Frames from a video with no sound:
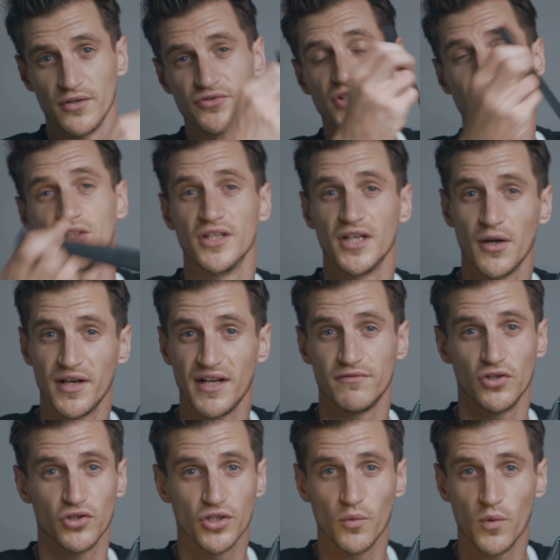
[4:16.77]
so you can go and have a
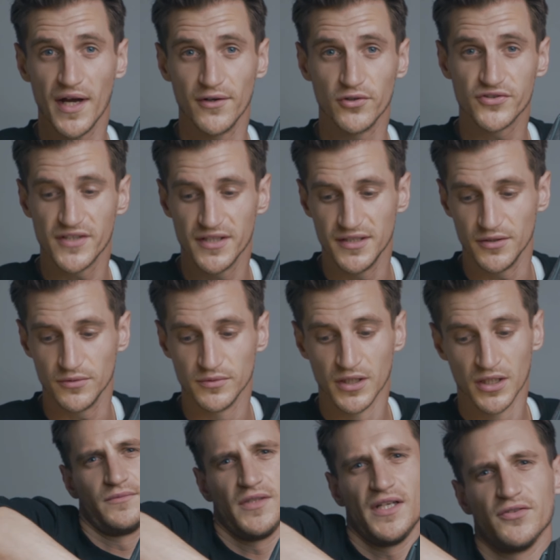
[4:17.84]
look at what else they do.
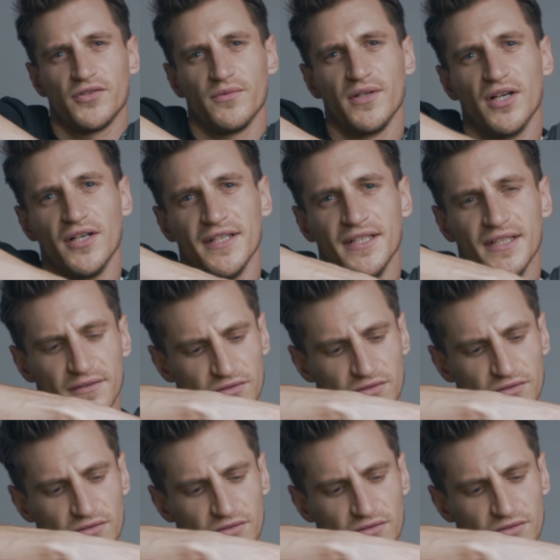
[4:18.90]
What else have we got in here?